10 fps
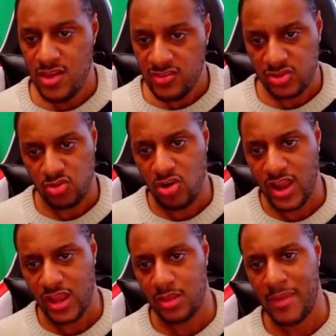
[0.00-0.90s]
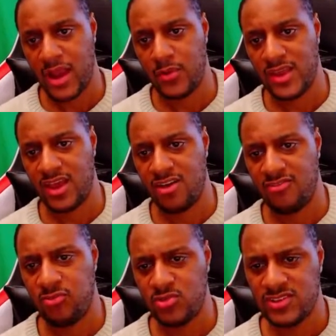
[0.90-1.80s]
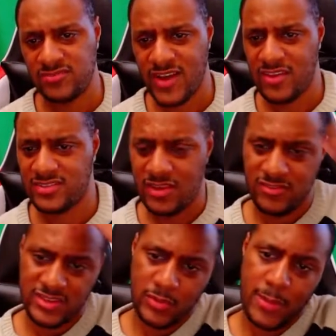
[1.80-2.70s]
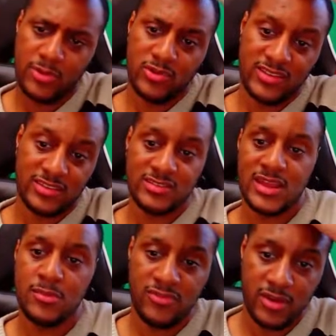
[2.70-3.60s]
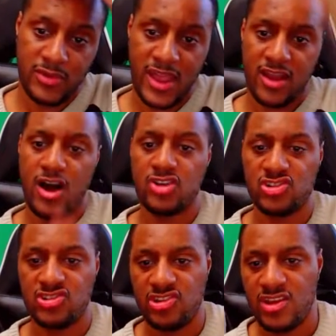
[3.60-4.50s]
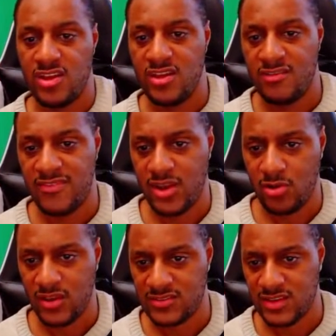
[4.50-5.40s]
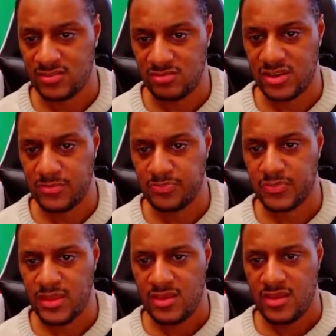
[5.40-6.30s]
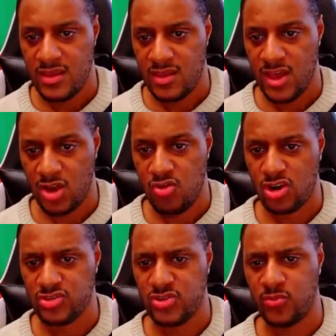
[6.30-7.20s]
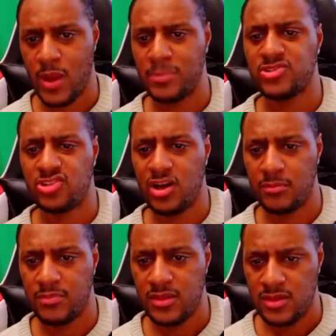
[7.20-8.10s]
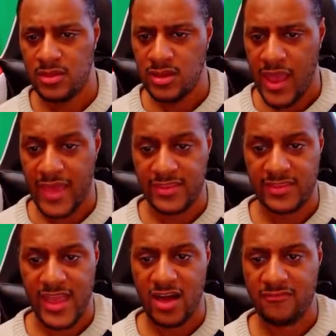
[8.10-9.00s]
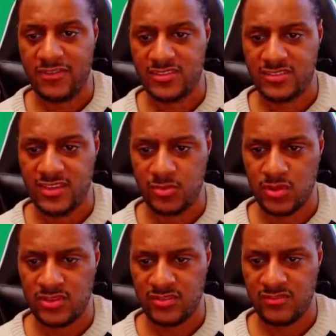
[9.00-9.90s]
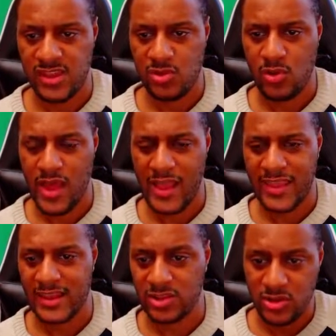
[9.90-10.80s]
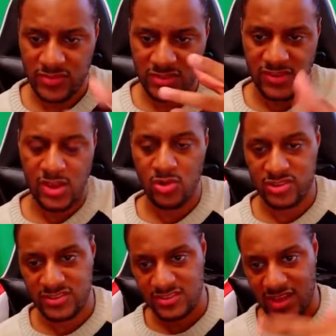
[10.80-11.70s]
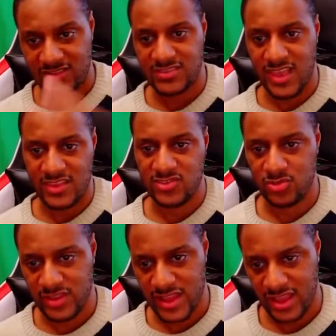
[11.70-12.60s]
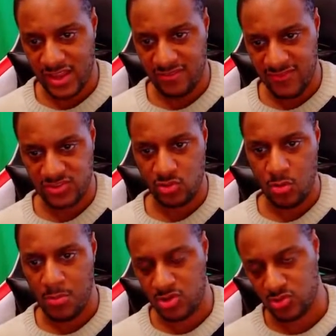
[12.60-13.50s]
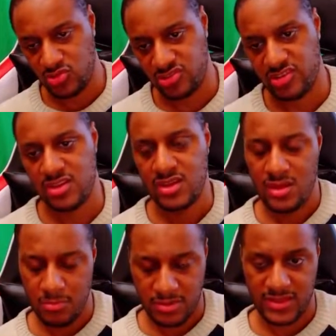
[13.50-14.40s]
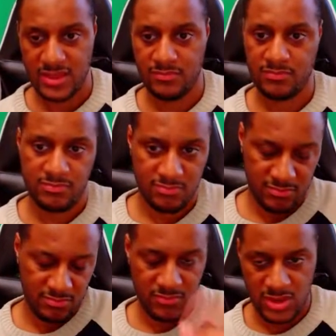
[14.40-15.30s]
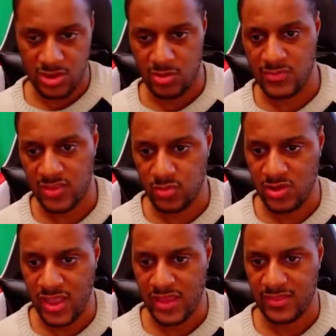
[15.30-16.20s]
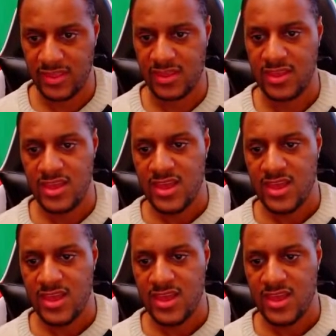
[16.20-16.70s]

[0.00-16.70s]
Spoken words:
So in the Croc Counter Pack, we get a 4570 weapon, or at least that's the name of it. We get a cartridge, vehicle accessory, a Croc Tooth weapon charm, and then the outfits, as well as a vehicle. Again, I don't know if these vehicles are just like skins or if they're like kind of physical models, but then, you know, that's what you're getting there.